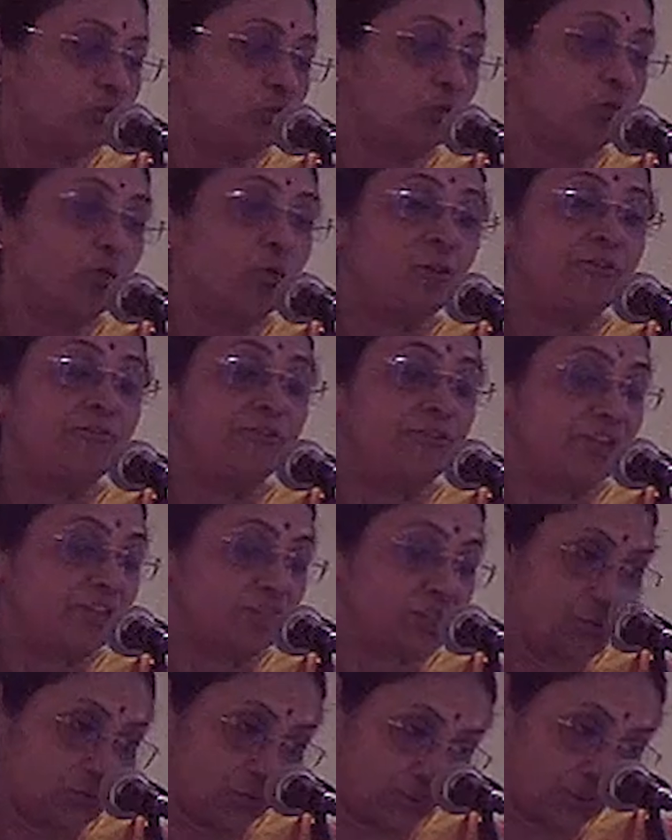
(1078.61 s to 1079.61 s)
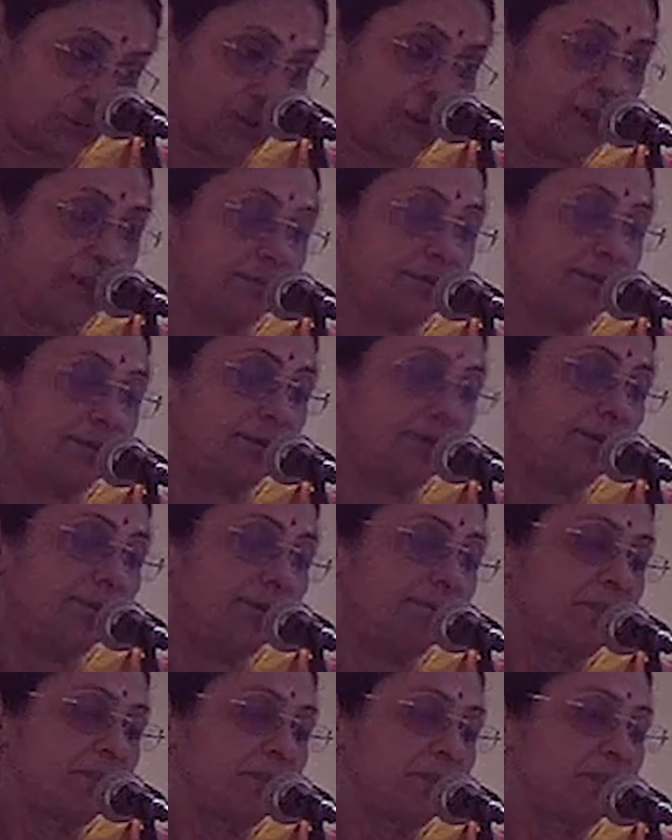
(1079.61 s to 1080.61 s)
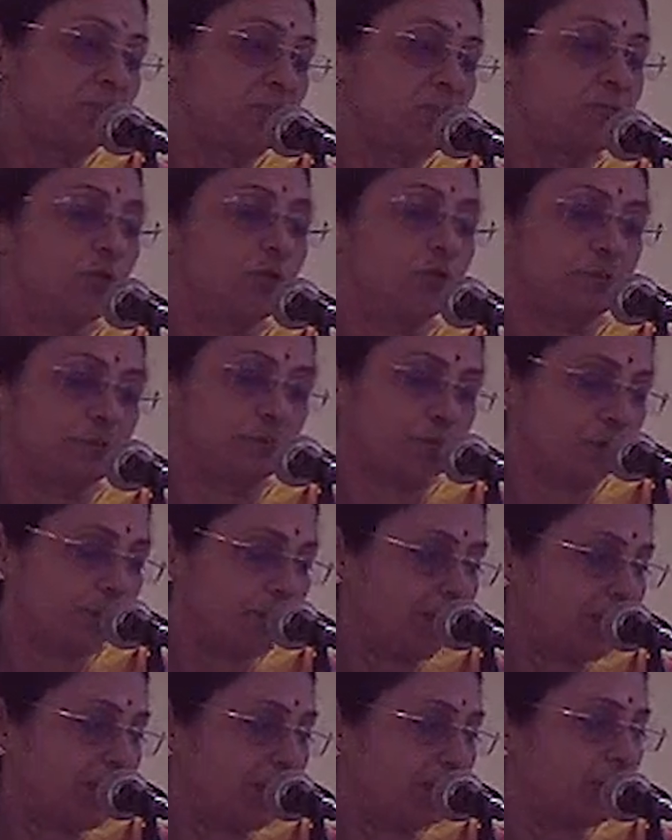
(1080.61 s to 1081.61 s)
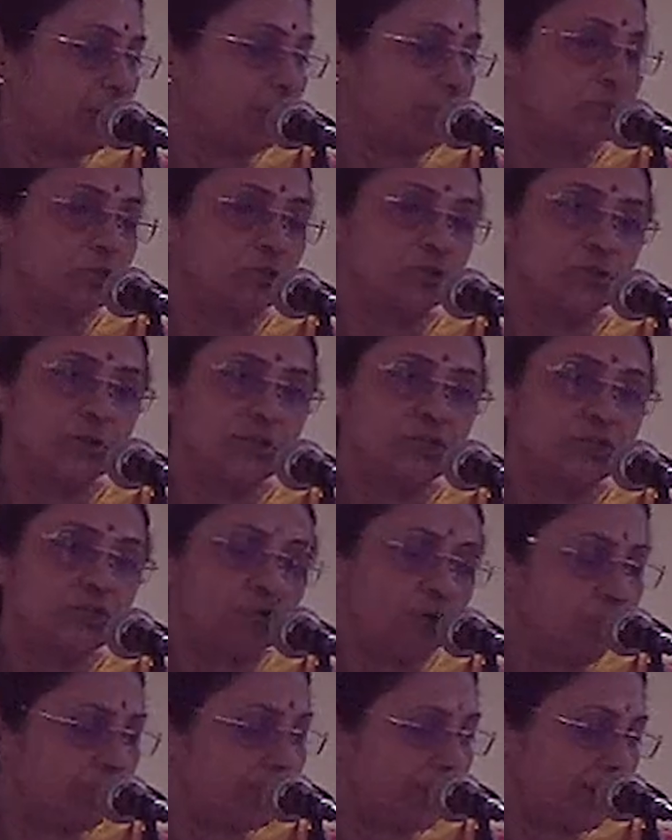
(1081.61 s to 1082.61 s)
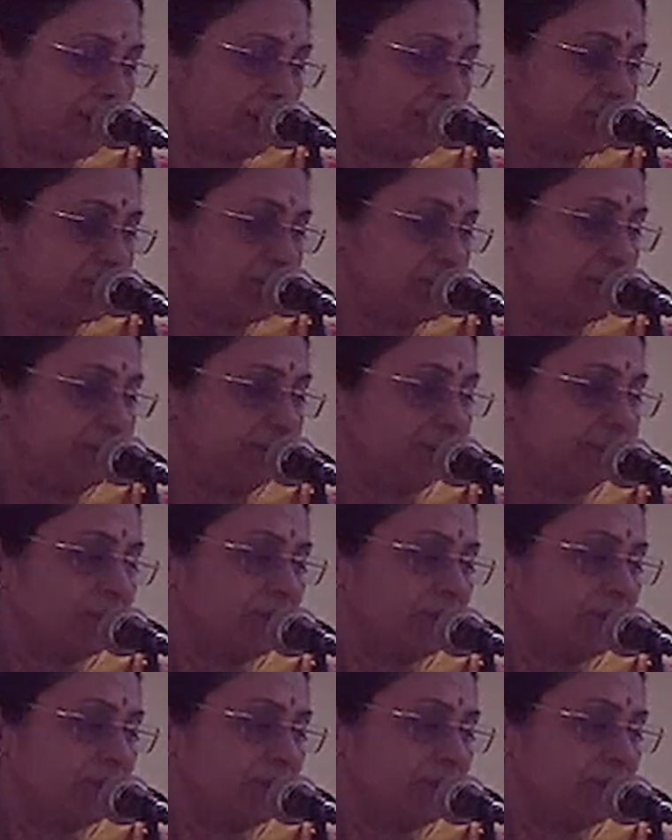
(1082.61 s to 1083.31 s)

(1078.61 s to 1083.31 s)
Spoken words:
should not face one another. This was probably adopted to ensure privacy.